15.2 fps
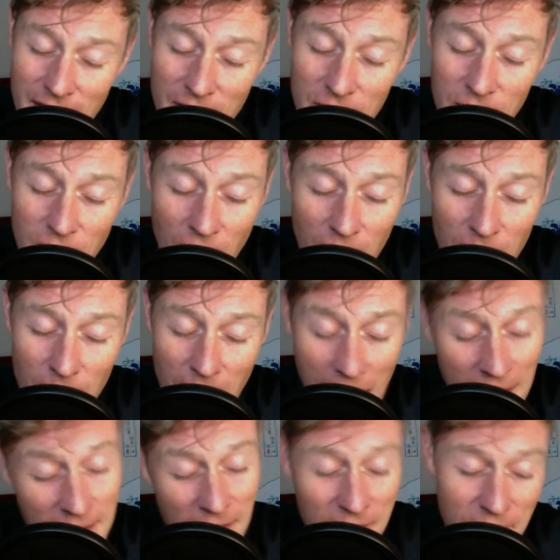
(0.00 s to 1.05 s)
from
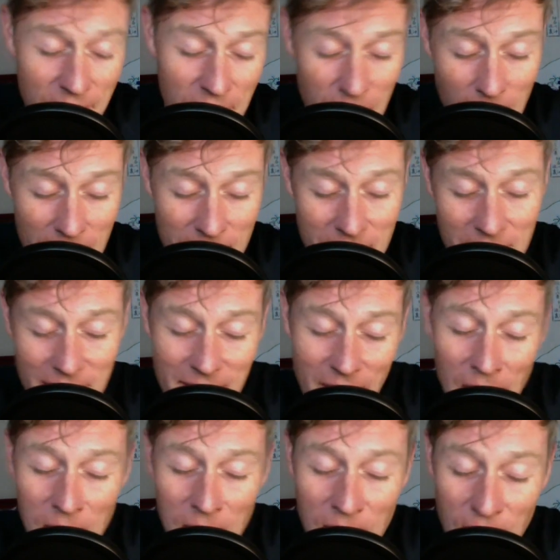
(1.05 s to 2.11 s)
another dimension
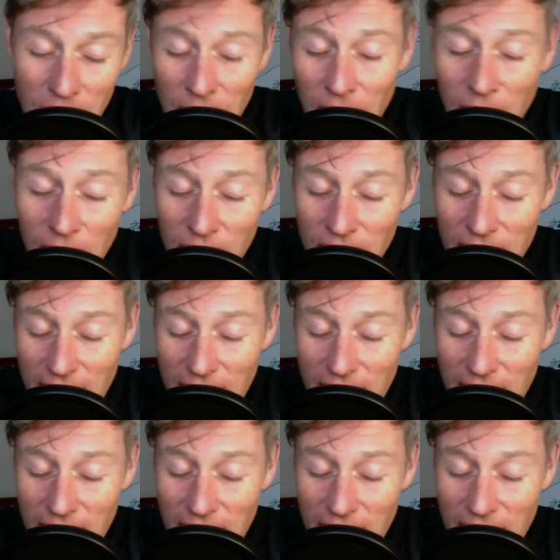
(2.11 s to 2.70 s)
on your Earth,